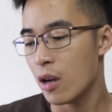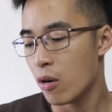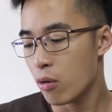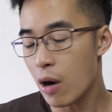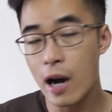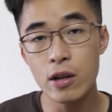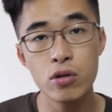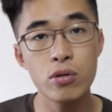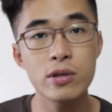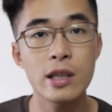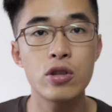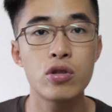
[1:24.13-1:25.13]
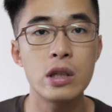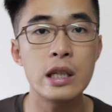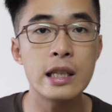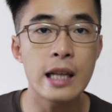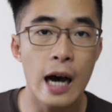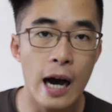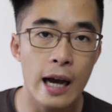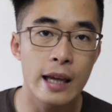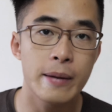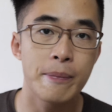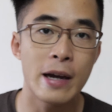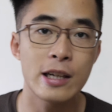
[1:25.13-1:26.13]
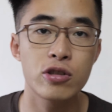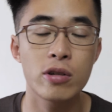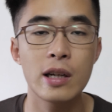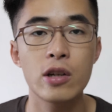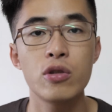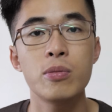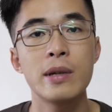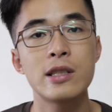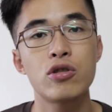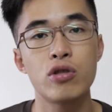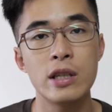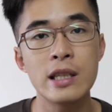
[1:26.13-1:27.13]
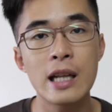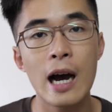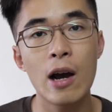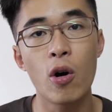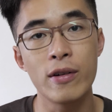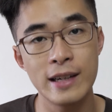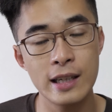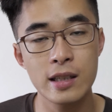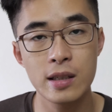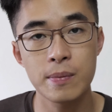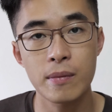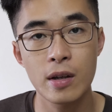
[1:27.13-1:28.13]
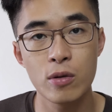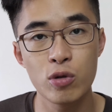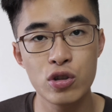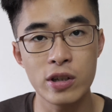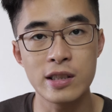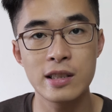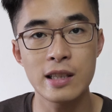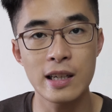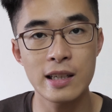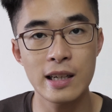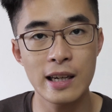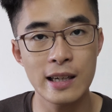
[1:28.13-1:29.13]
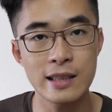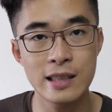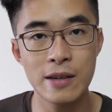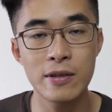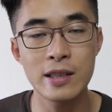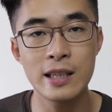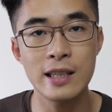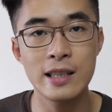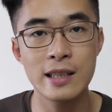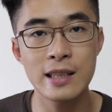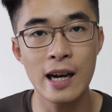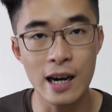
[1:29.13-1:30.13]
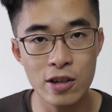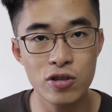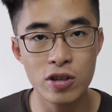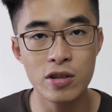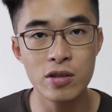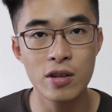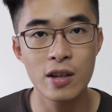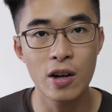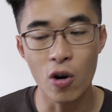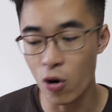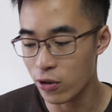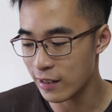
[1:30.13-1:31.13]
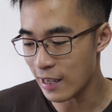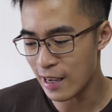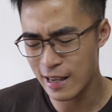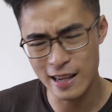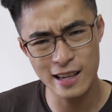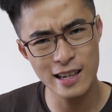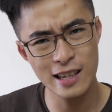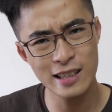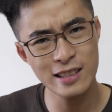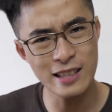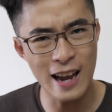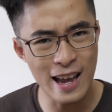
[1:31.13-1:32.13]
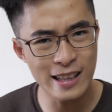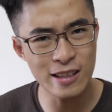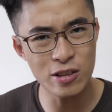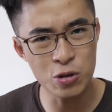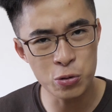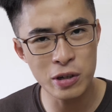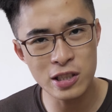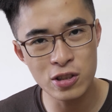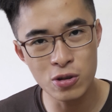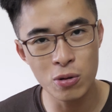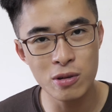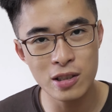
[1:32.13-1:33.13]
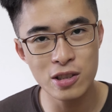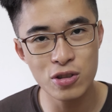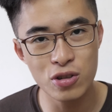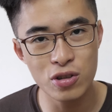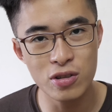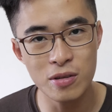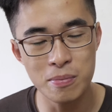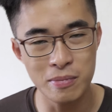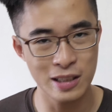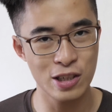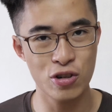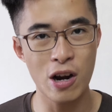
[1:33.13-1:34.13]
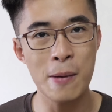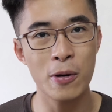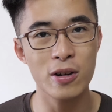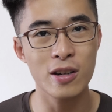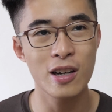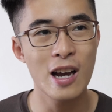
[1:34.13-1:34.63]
Well, I use a G9 Panasonic Lumix G9 on it, which is $1,700 on a $10 mini tripod.